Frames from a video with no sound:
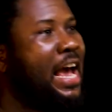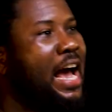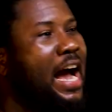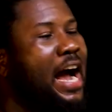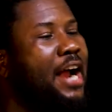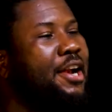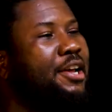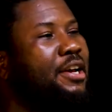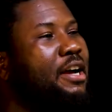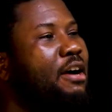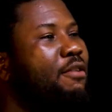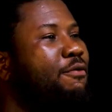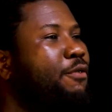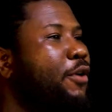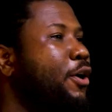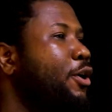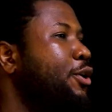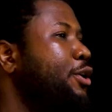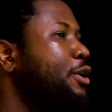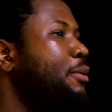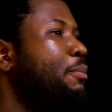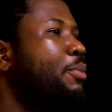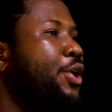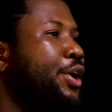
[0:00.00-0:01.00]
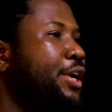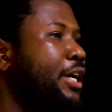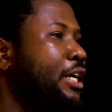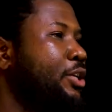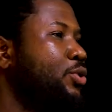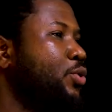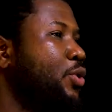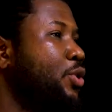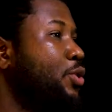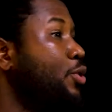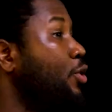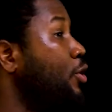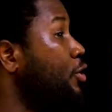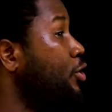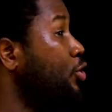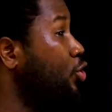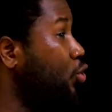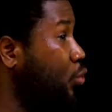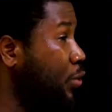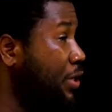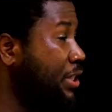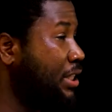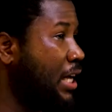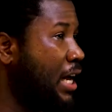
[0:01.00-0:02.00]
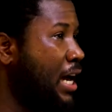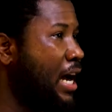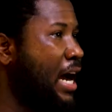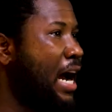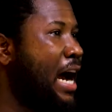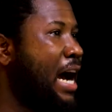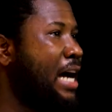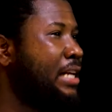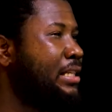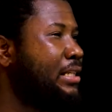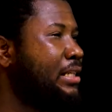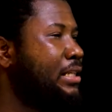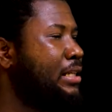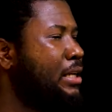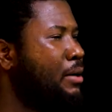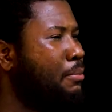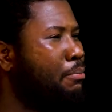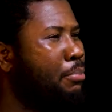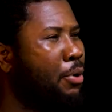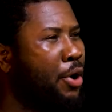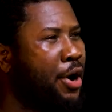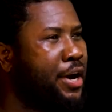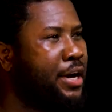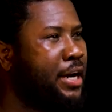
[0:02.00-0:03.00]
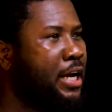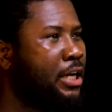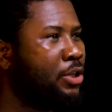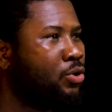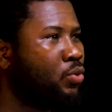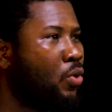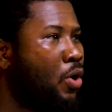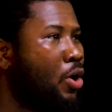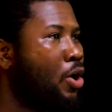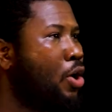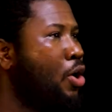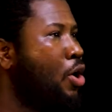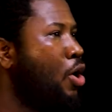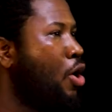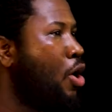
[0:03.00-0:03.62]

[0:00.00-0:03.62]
And you can follow The Boy Network on Twitter @TheBoyNetwork_,